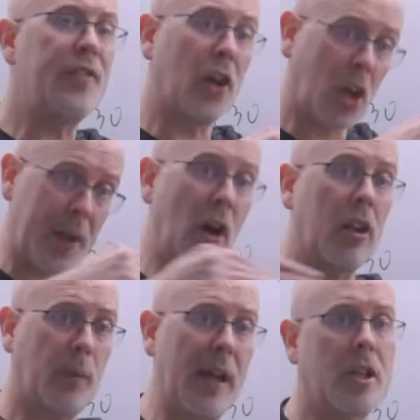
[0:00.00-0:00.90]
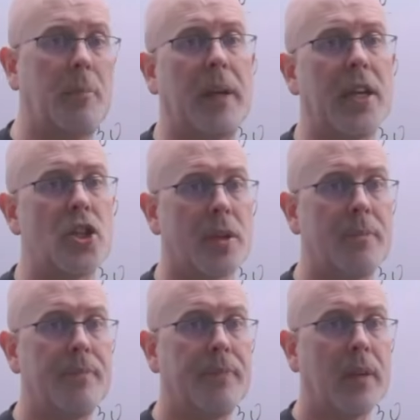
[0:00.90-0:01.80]
if you're going all the way to completion,
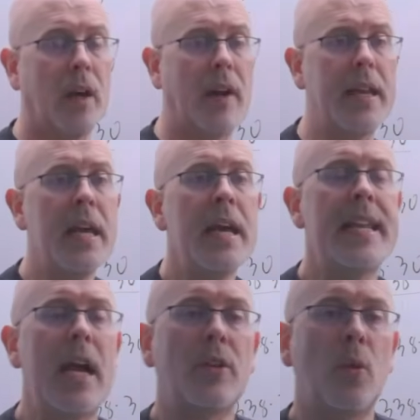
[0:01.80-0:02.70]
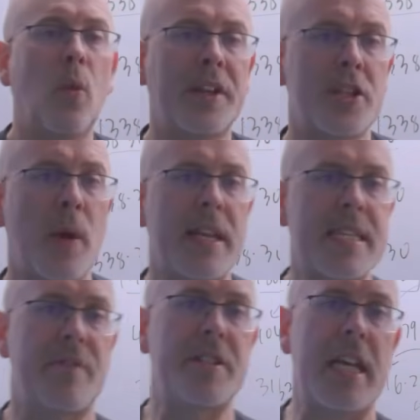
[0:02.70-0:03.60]
all right? Now, the one in the
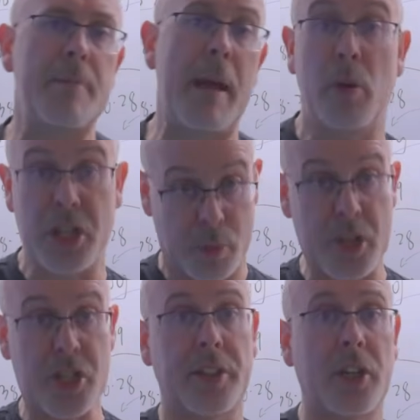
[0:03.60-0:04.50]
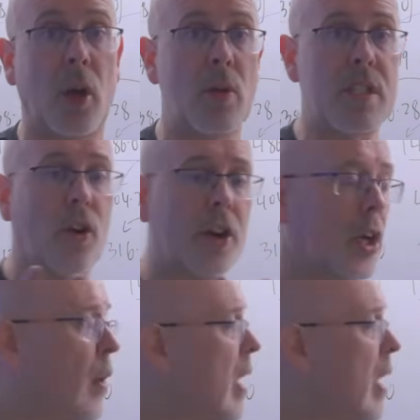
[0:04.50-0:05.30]
2017 paper, which is on the notes for you,